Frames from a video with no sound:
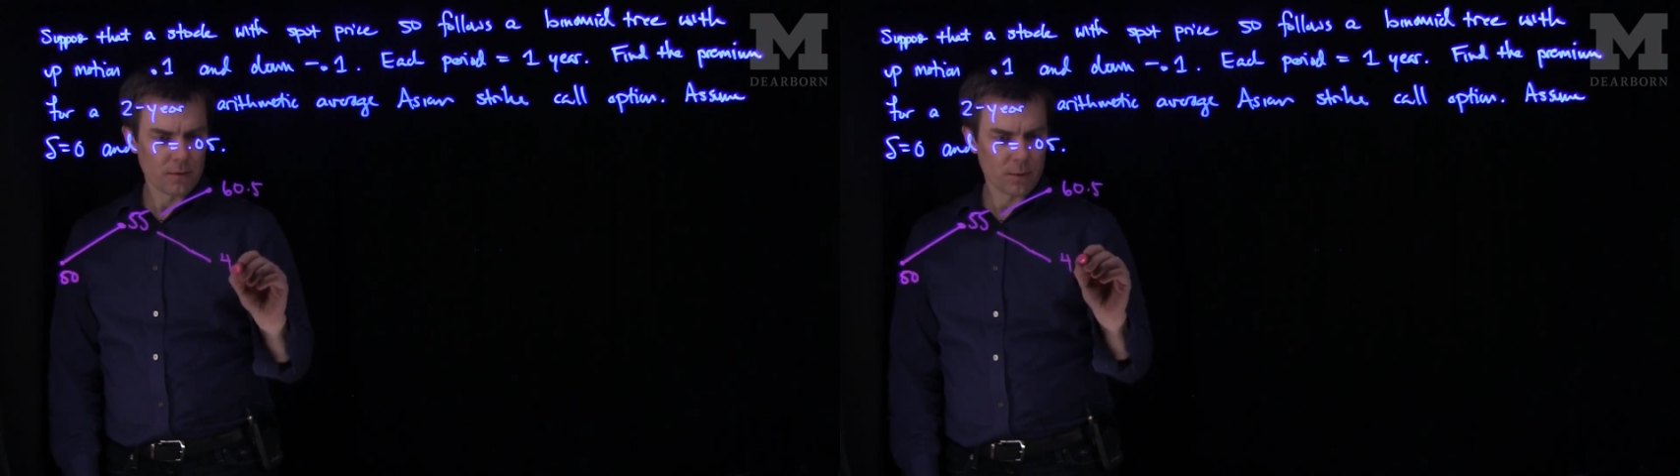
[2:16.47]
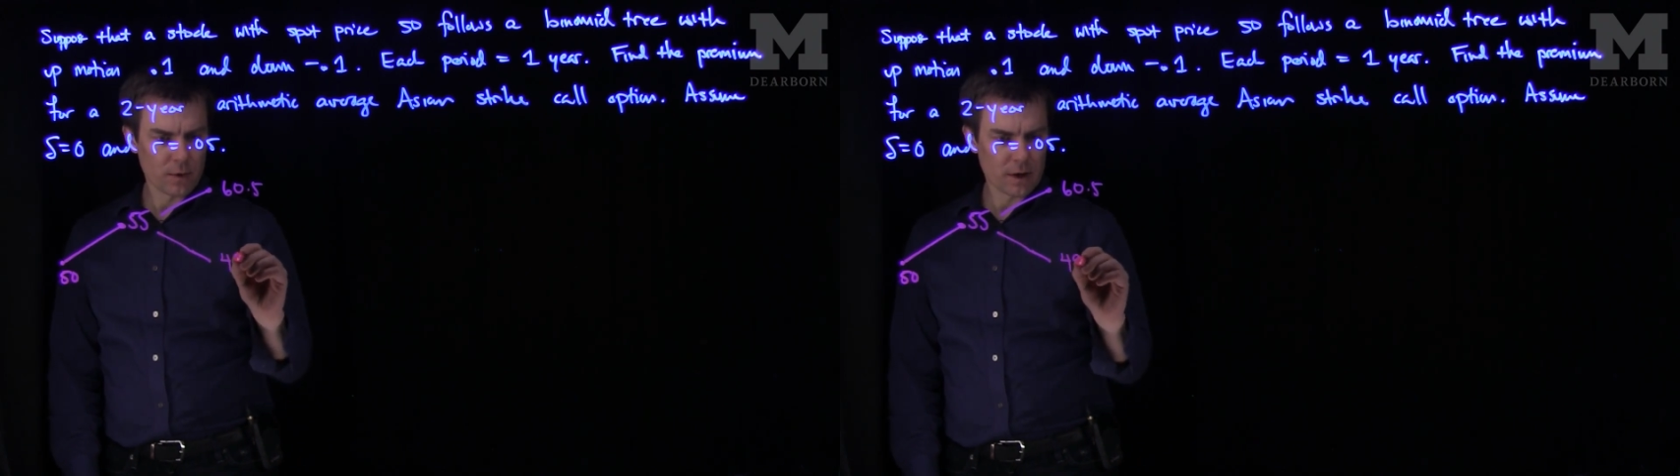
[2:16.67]

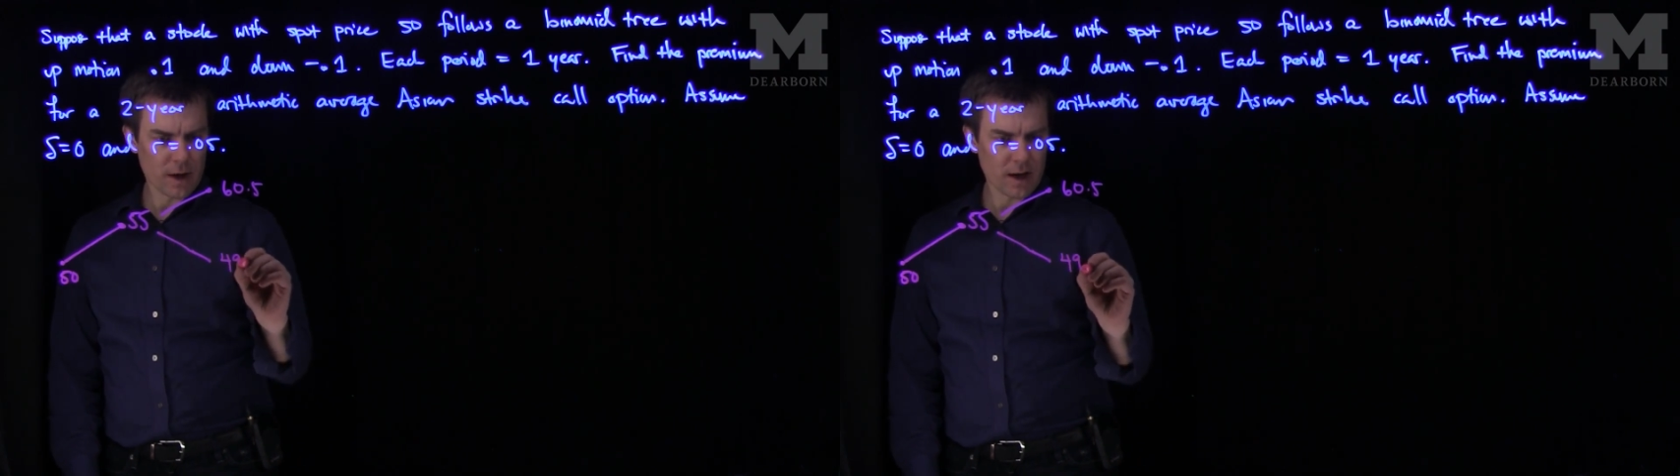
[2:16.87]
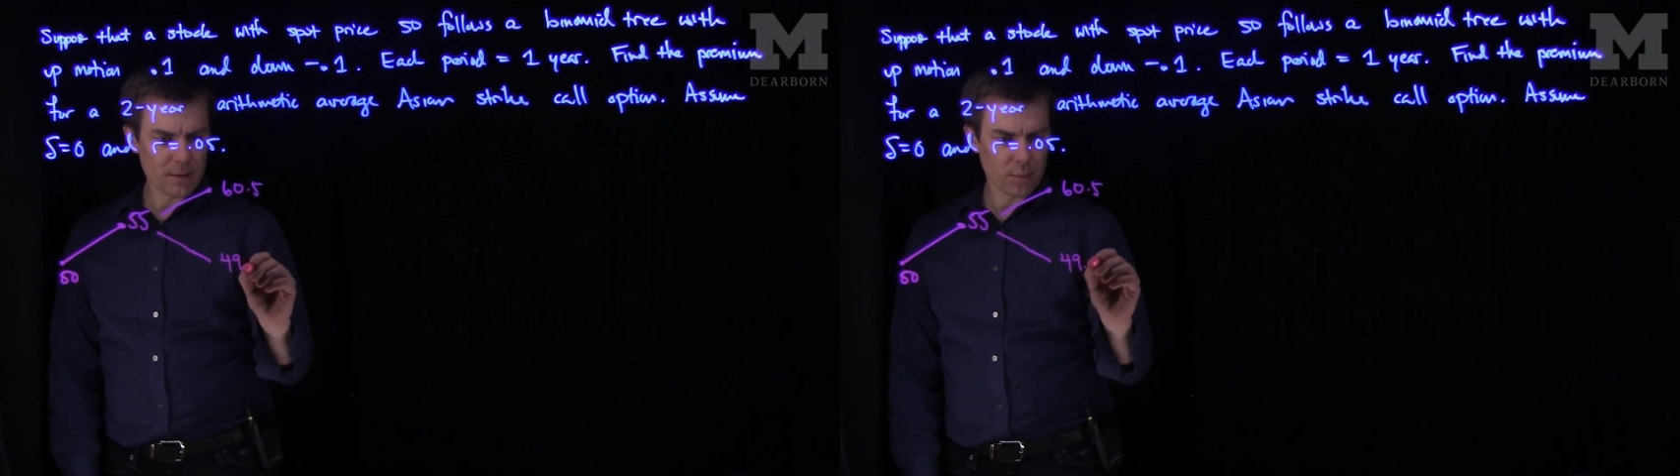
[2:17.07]

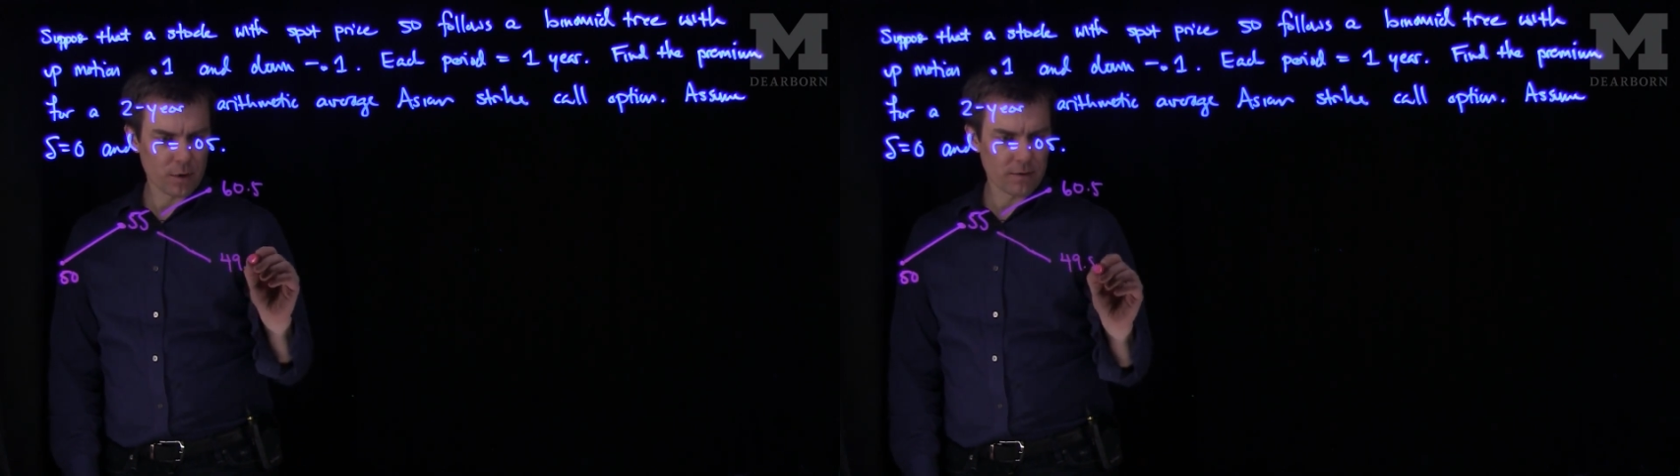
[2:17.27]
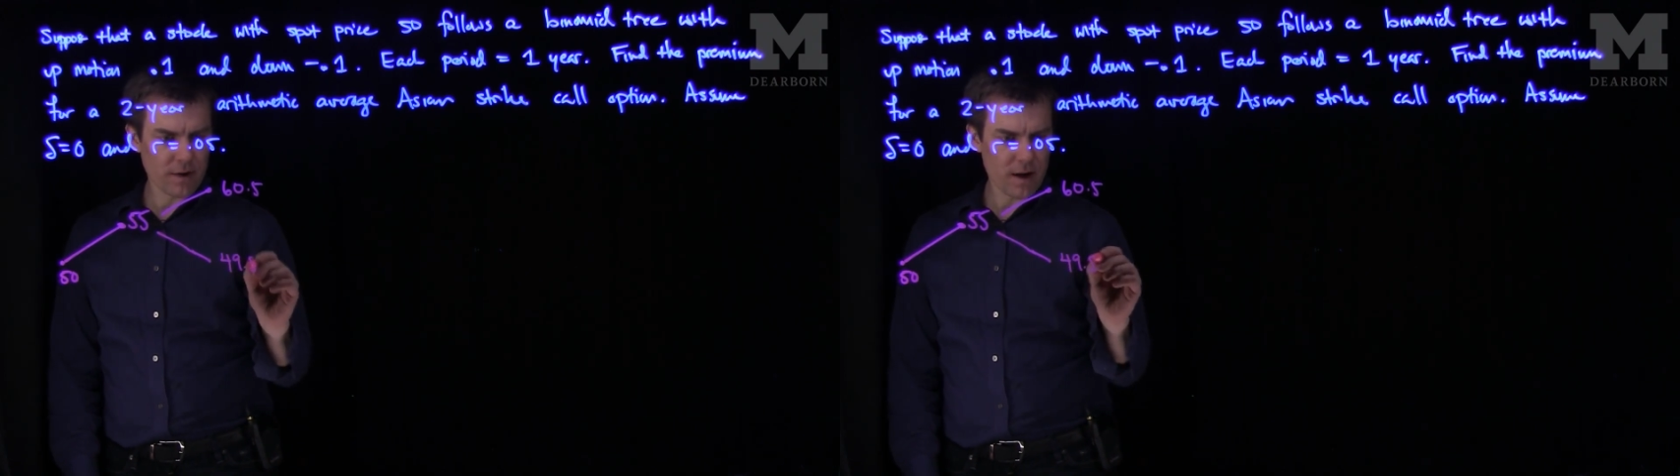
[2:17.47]

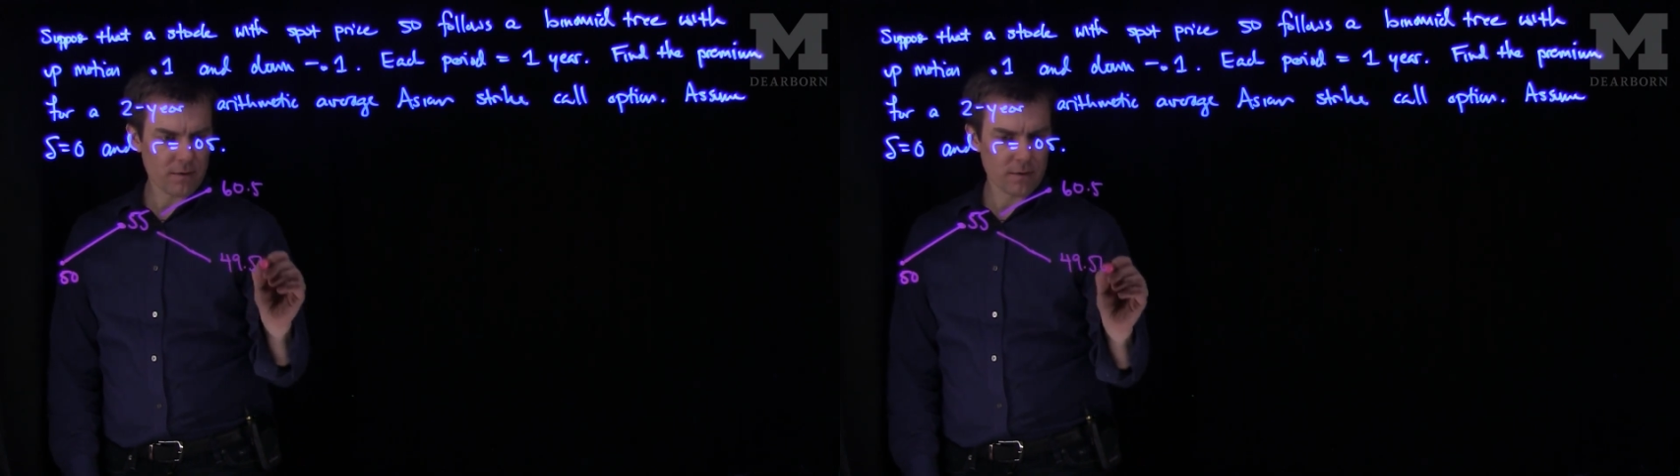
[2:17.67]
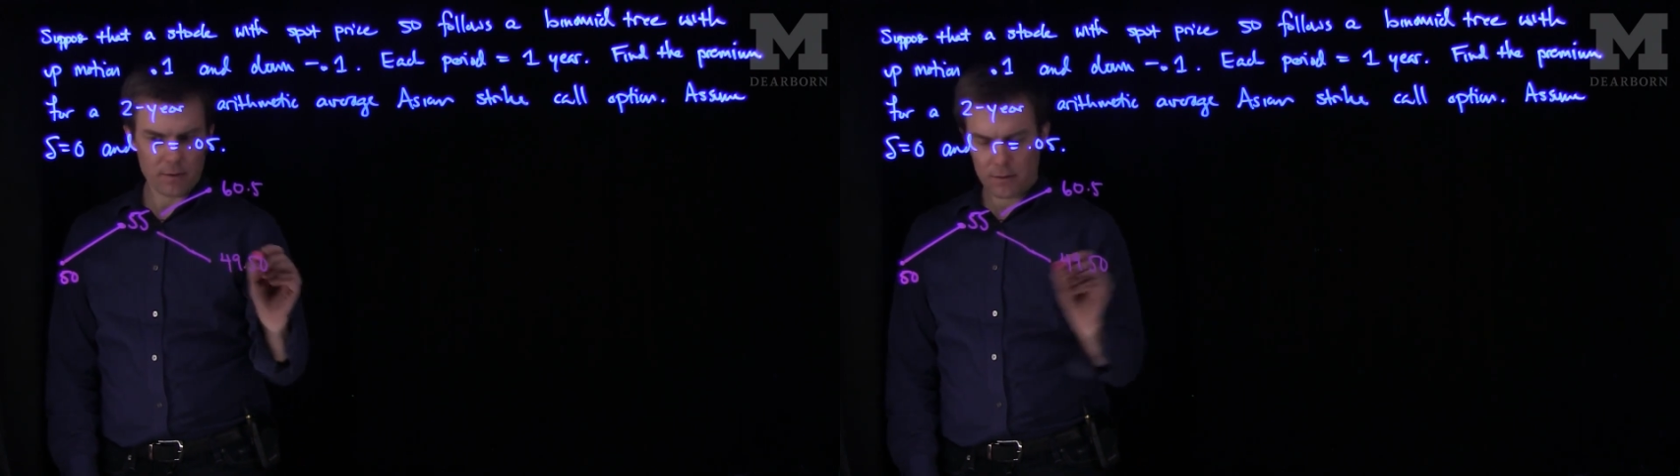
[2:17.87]

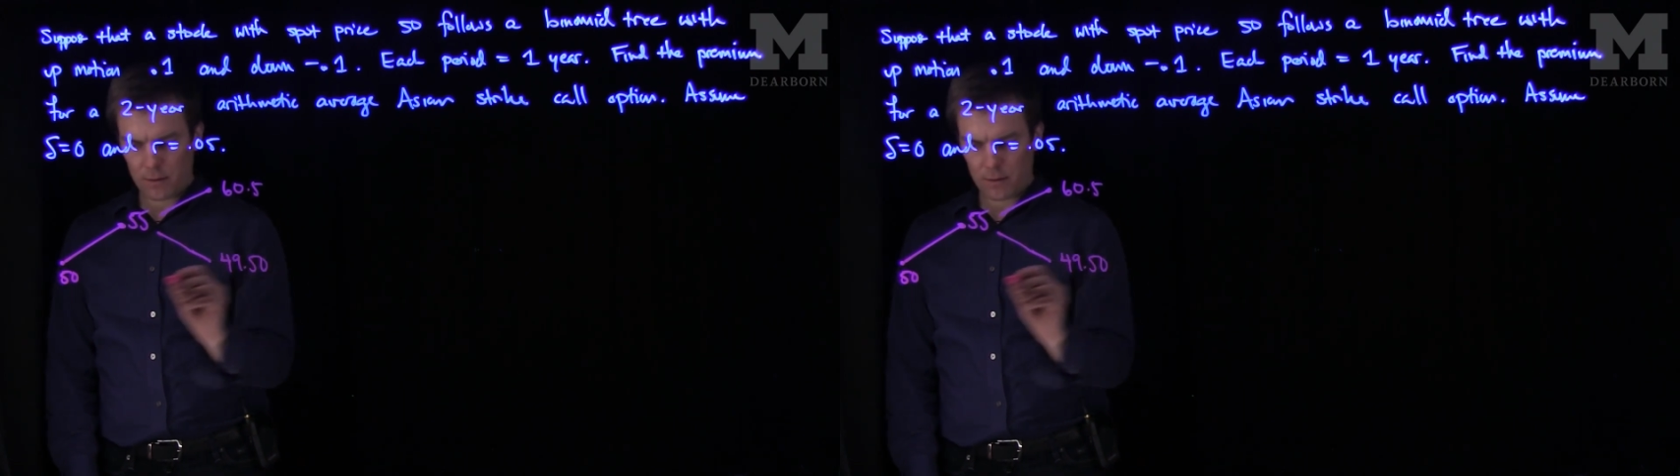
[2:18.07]
49.5.